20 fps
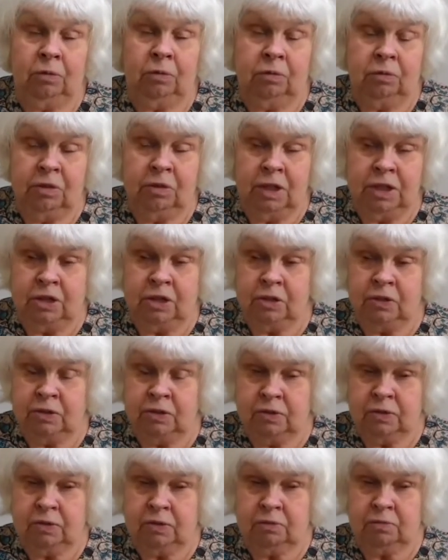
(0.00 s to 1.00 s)

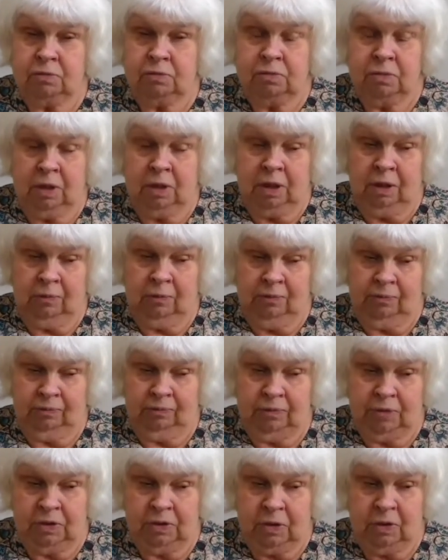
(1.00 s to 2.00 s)
religious
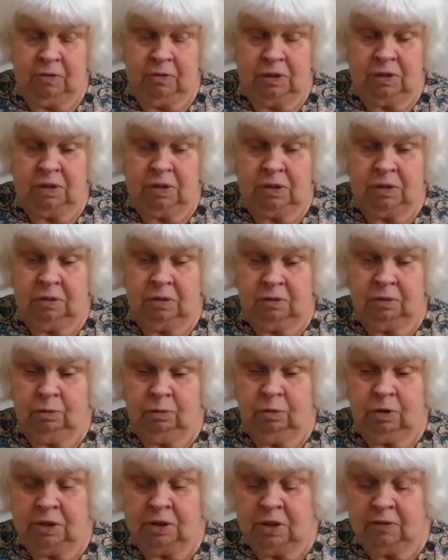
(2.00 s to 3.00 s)
services and
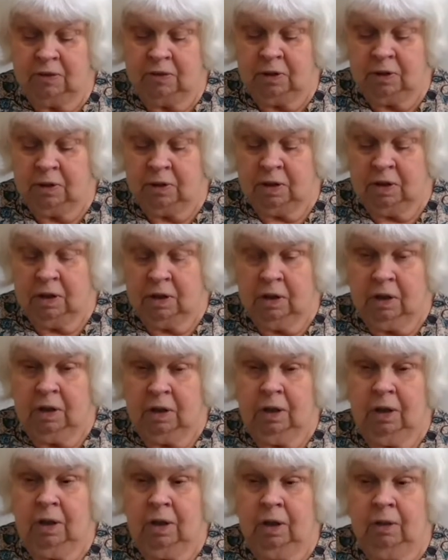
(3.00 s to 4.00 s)
whatever.
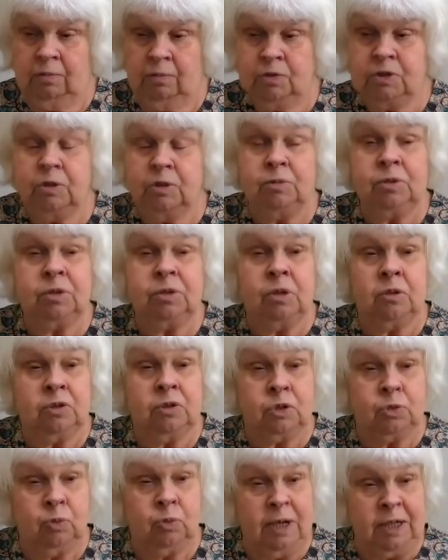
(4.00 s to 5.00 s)
So he was
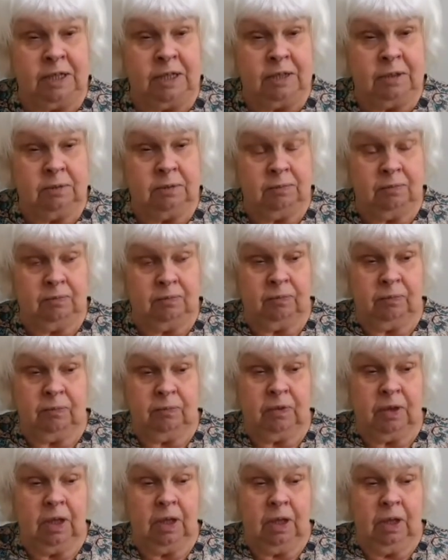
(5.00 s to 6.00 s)
asked to wait,
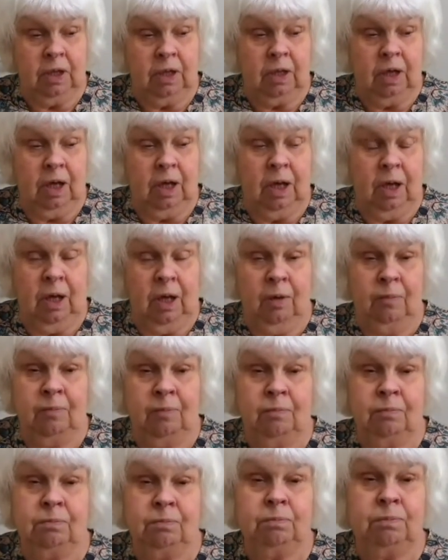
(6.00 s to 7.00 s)

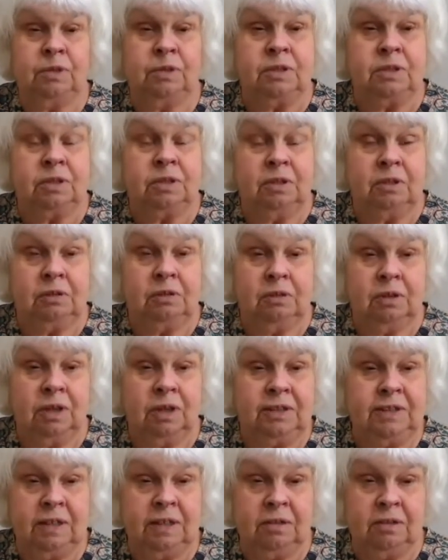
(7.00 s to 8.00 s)
but
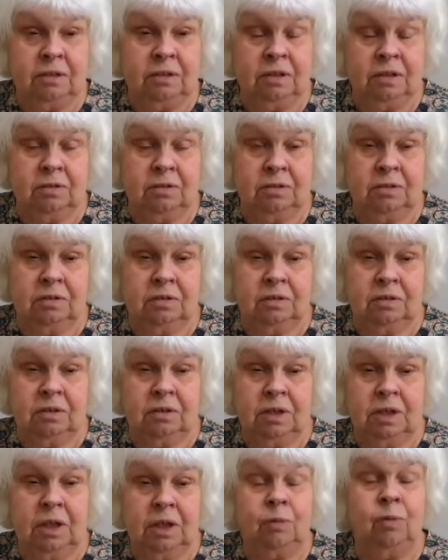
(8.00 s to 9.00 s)
he didn't.
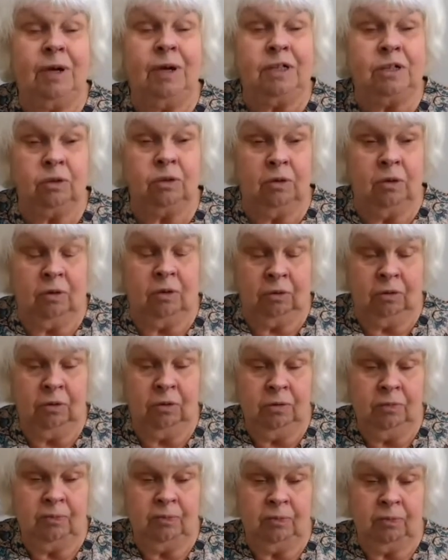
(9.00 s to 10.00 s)
He went on,
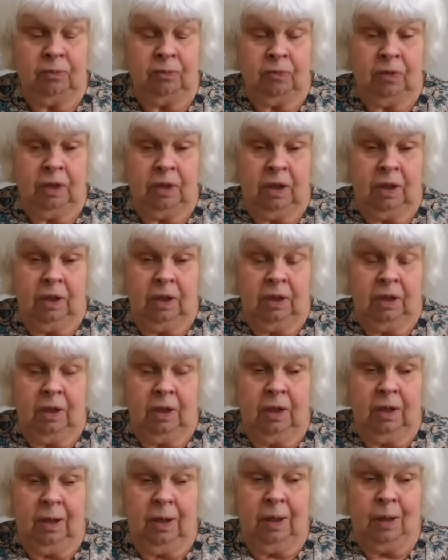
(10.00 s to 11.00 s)

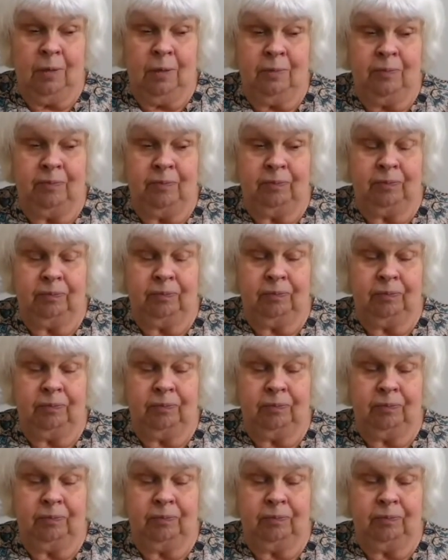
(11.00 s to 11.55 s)
and